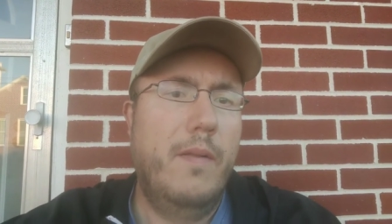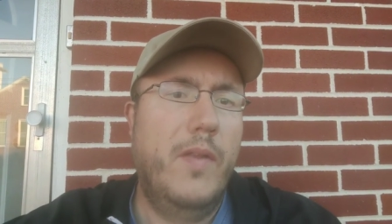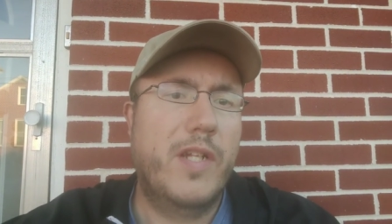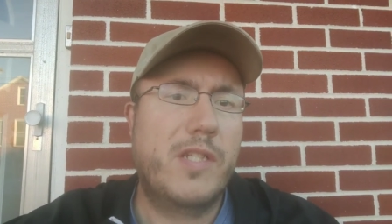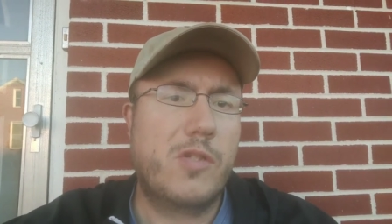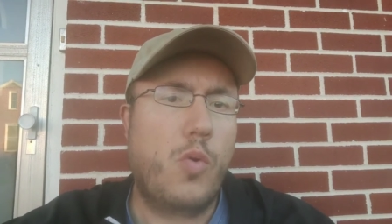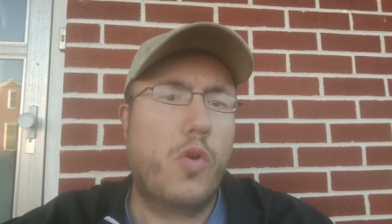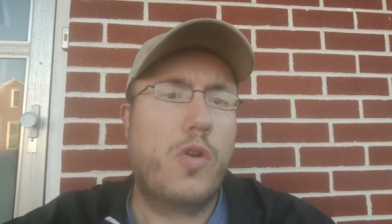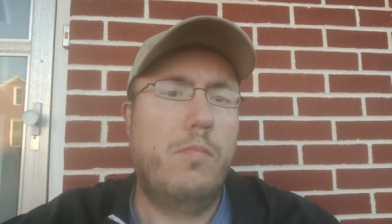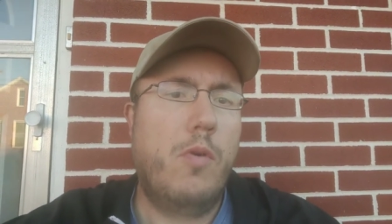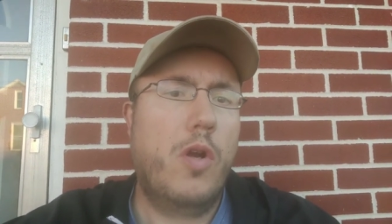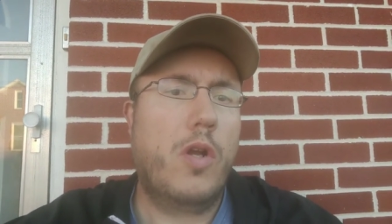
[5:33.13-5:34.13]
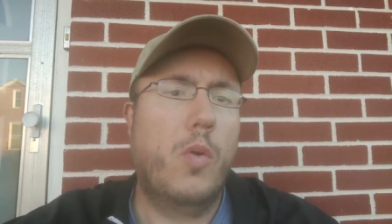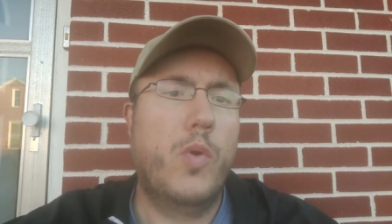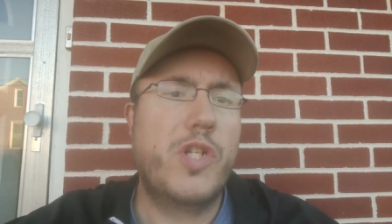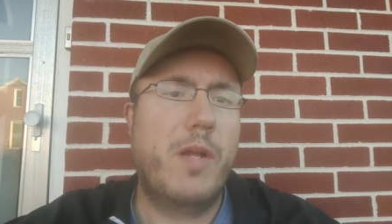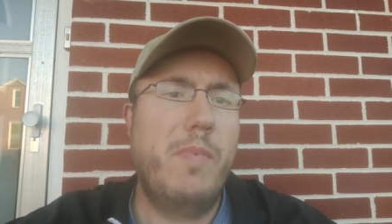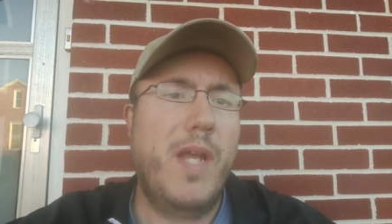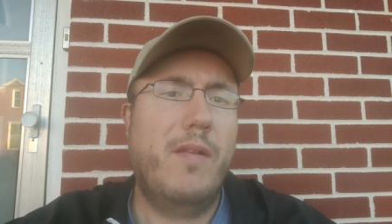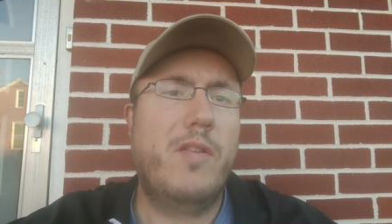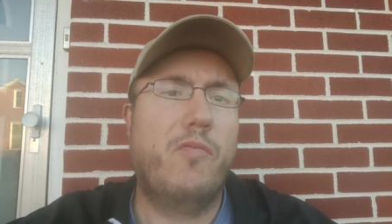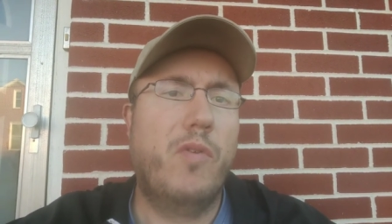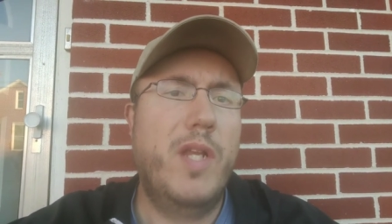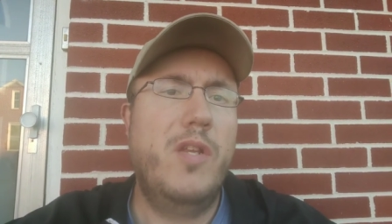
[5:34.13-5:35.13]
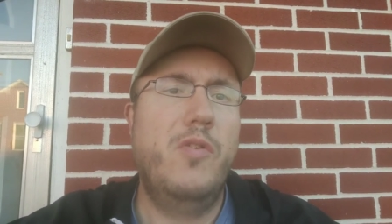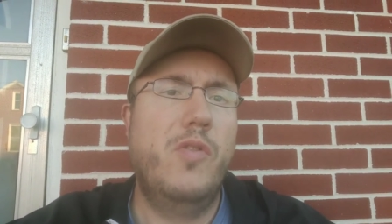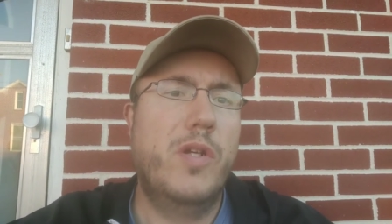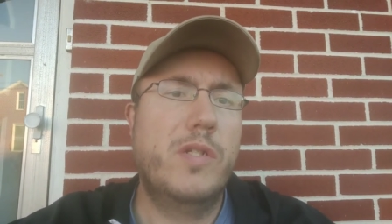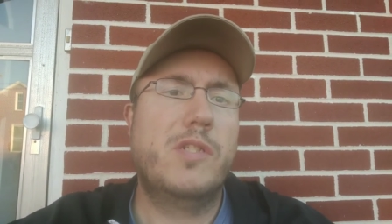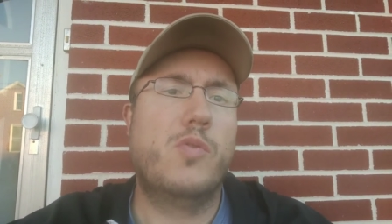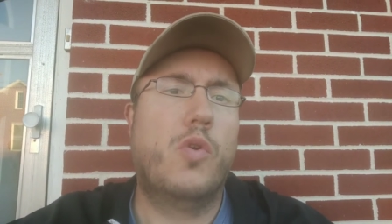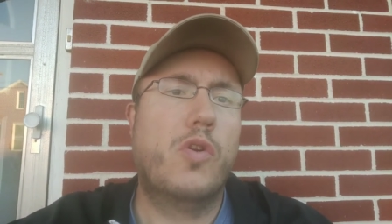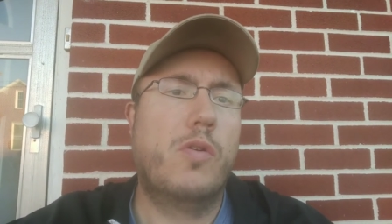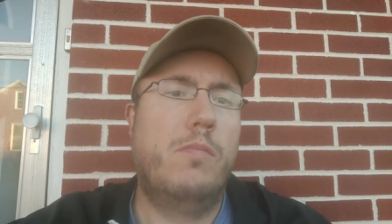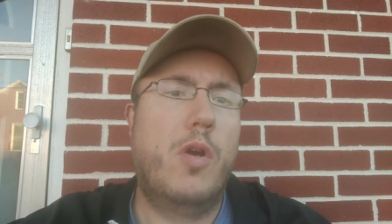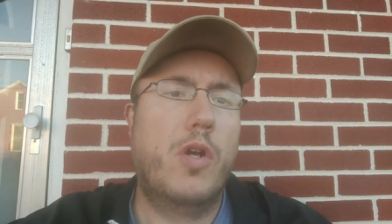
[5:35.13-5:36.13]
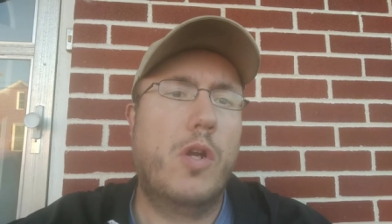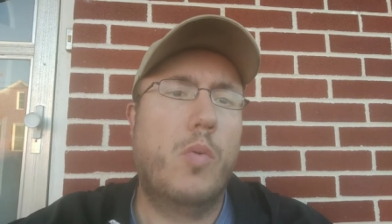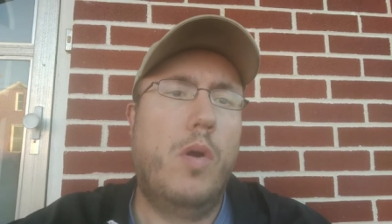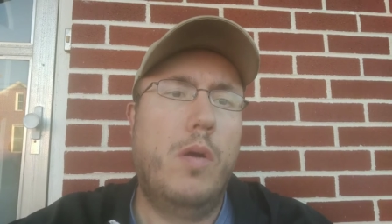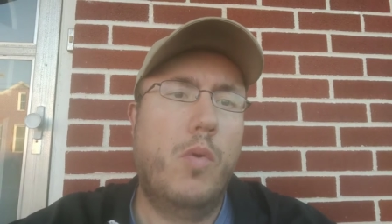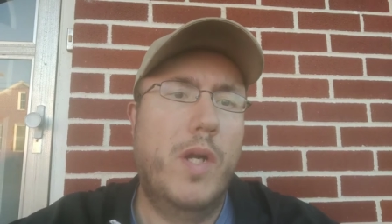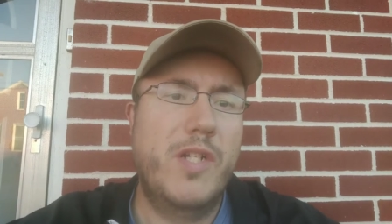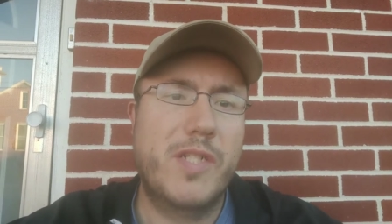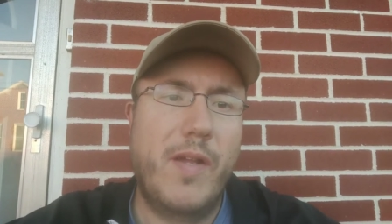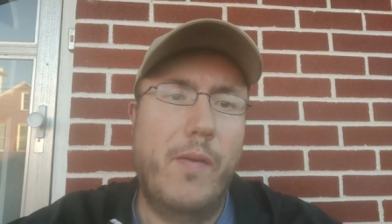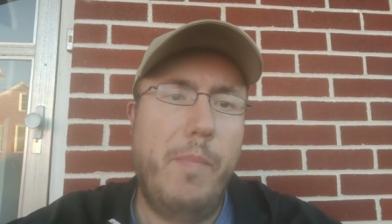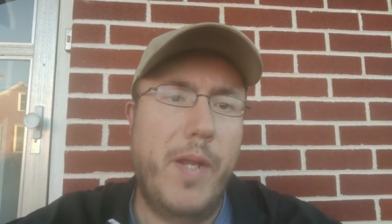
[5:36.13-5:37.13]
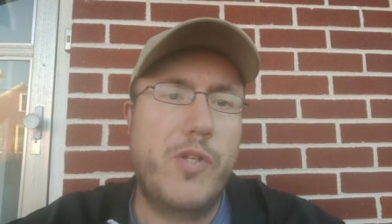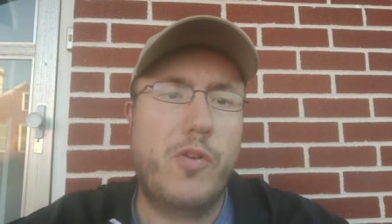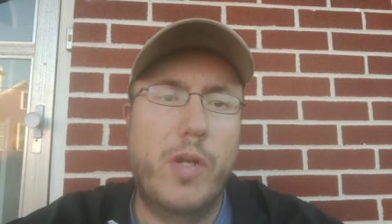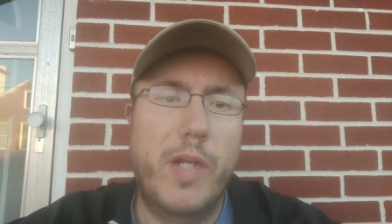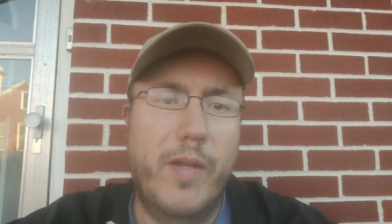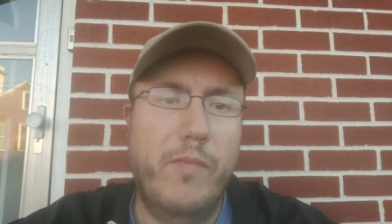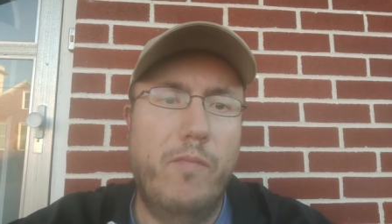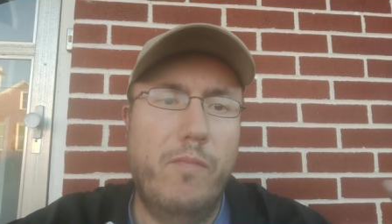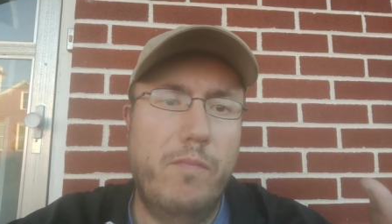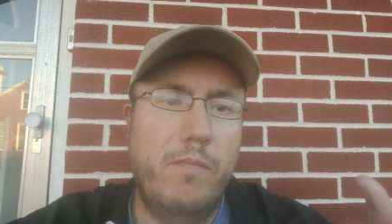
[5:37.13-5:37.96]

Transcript: the historical marker, which I may have to redo the historical marker one where I just have a picture and then